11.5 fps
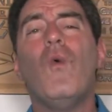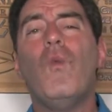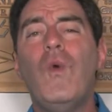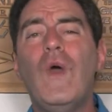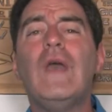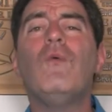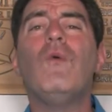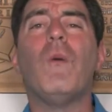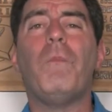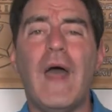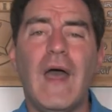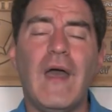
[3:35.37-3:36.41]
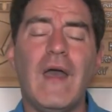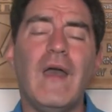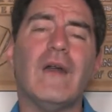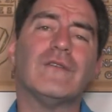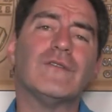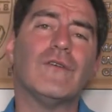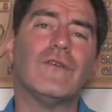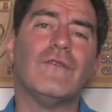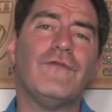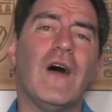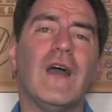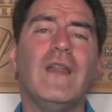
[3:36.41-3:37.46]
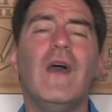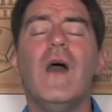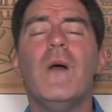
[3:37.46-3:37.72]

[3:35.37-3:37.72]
we will pay an eternal fine